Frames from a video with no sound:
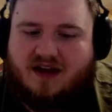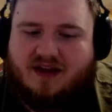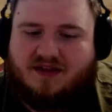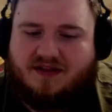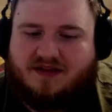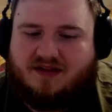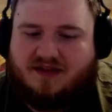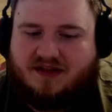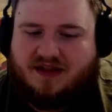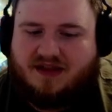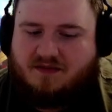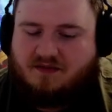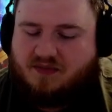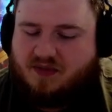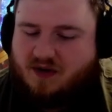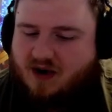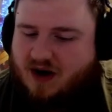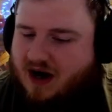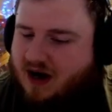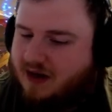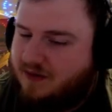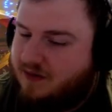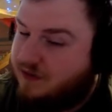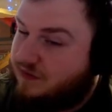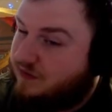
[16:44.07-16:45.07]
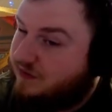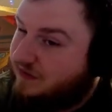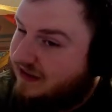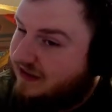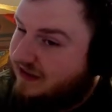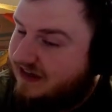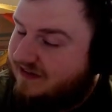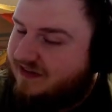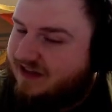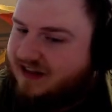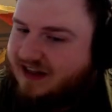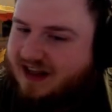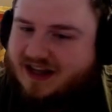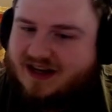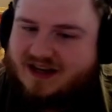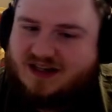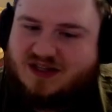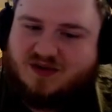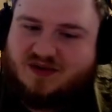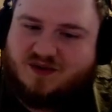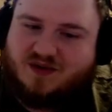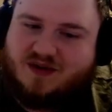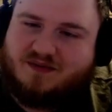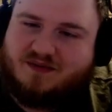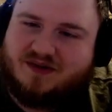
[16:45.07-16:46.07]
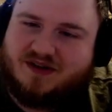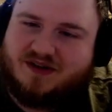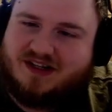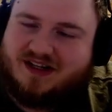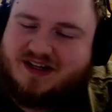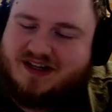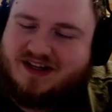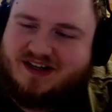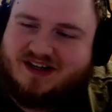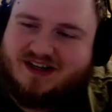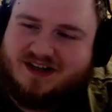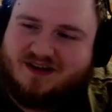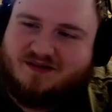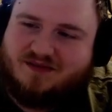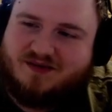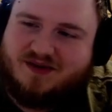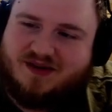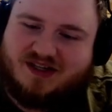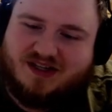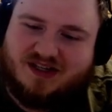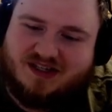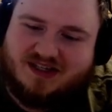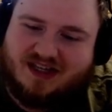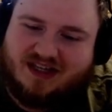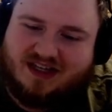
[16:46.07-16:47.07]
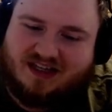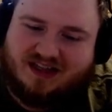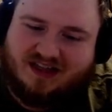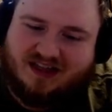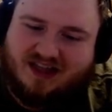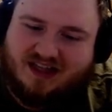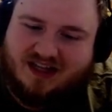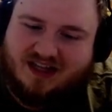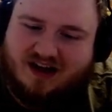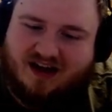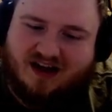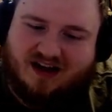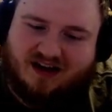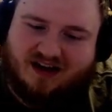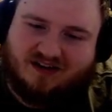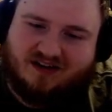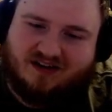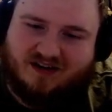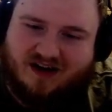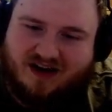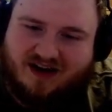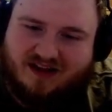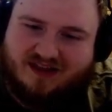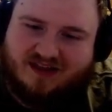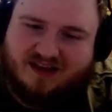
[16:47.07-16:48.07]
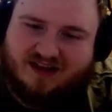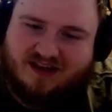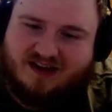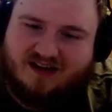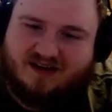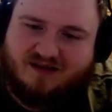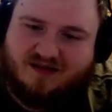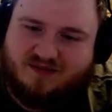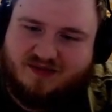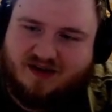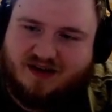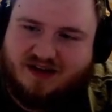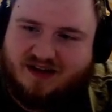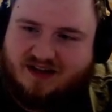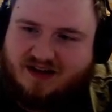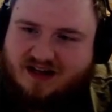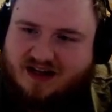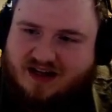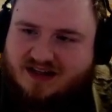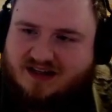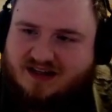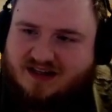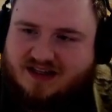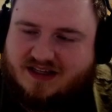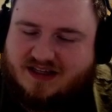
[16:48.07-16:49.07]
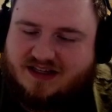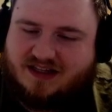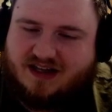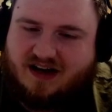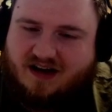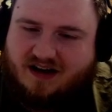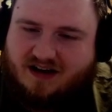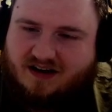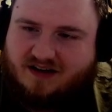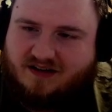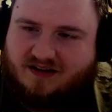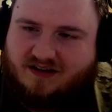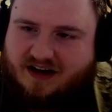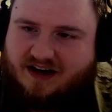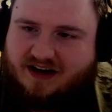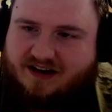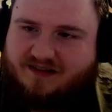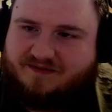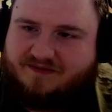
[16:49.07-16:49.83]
They probably have a lot of sweepers here, which is like the not great thing, but it's a start, right?